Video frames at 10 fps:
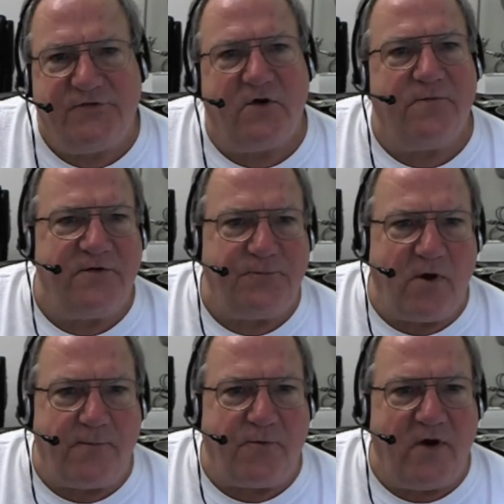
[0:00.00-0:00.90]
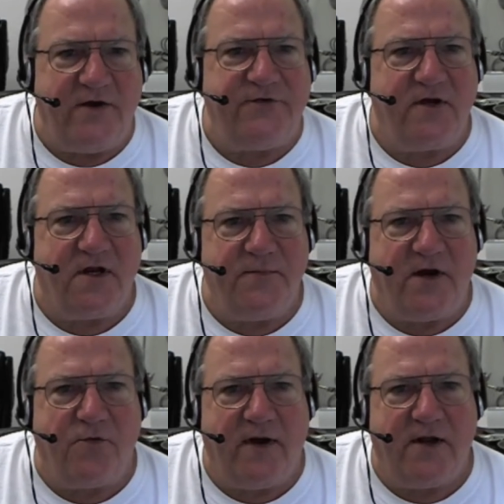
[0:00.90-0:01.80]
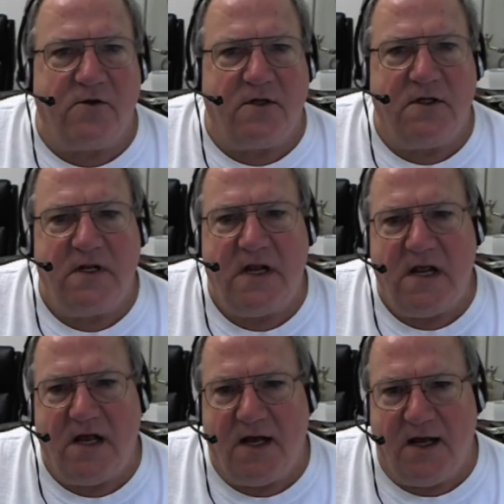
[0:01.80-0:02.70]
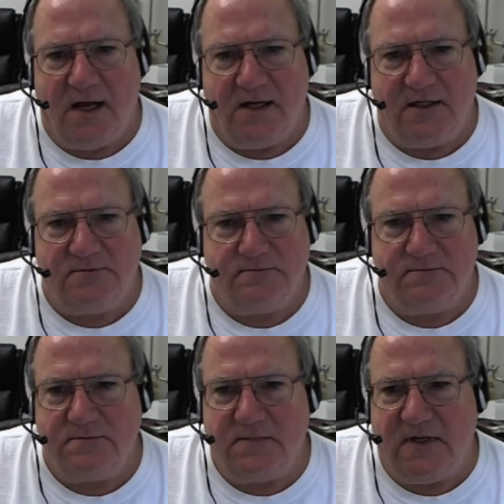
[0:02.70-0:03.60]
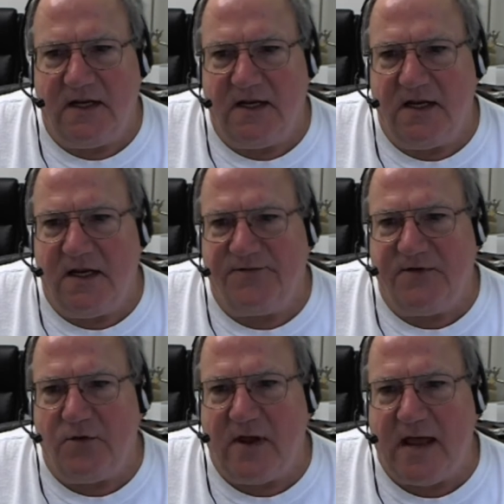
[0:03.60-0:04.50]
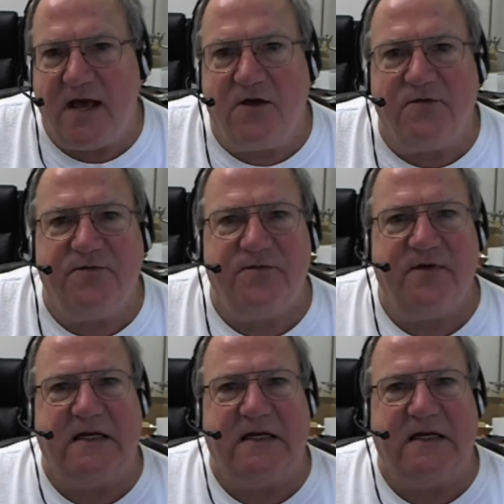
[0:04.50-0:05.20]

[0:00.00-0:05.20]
surface preparation can be critical. Um, if you have